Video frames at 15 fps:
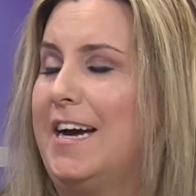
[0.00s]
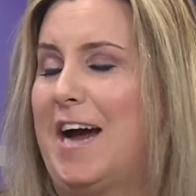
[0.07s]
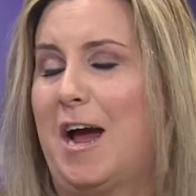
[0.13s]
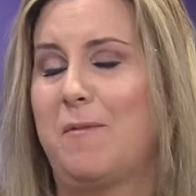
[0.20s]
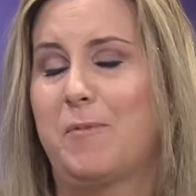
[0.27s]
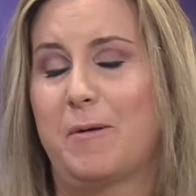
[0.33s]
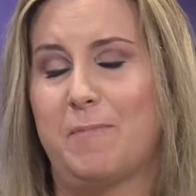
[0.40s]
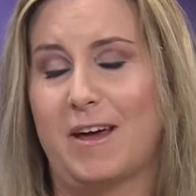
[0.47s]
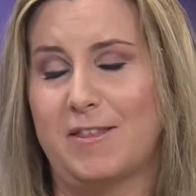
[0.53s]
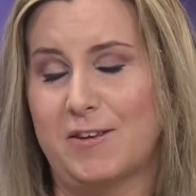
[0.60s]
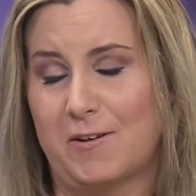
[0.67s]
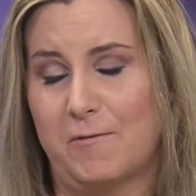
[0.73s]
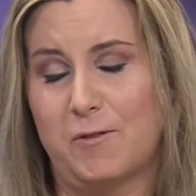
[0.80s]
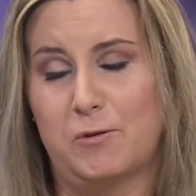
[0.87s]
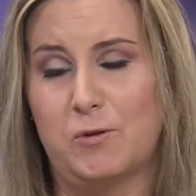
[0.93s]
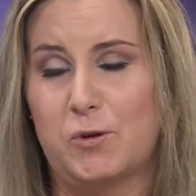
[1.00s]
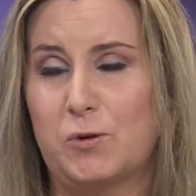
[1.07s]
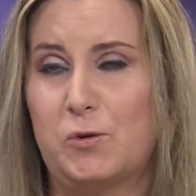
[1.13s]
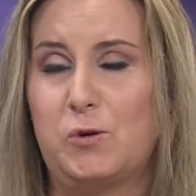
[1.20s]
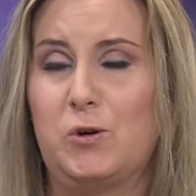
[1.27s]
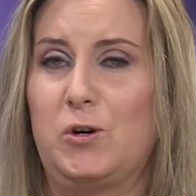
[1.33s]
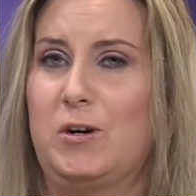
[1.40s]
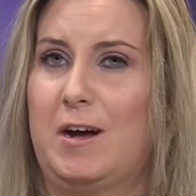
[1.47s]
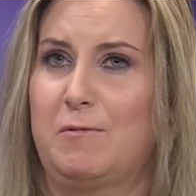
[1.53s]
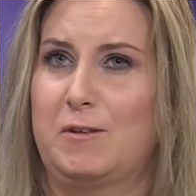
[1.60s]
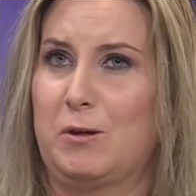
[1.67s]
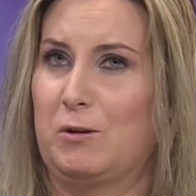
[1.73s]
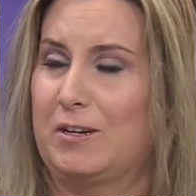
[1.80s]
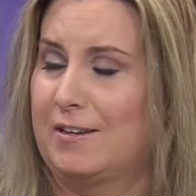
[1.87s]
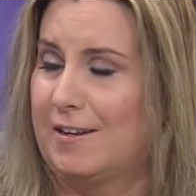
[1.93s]
I put myself through school. I was
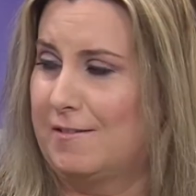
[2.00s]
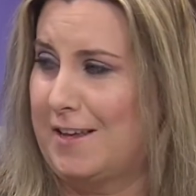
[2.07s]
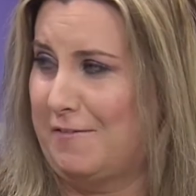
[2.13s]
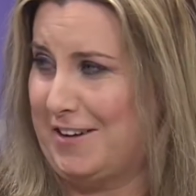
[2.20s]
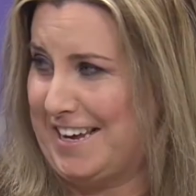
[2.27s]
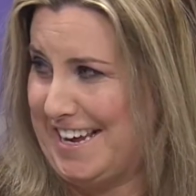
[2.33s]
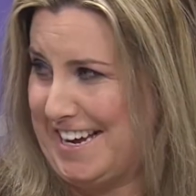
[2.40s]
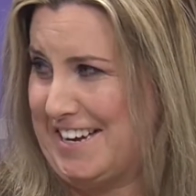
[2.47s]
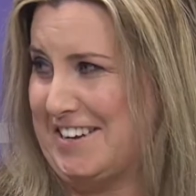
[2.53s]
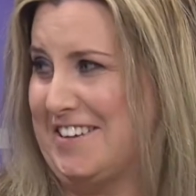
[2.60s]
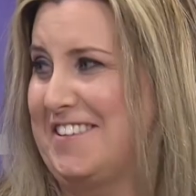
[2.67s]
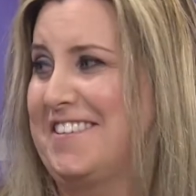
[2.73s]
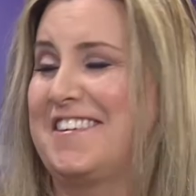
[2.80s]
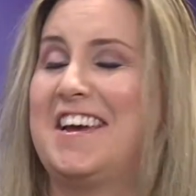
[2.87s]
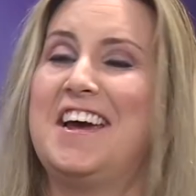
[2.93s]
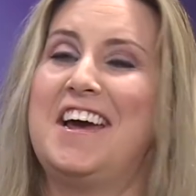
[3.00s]
the oldest of 7 kids.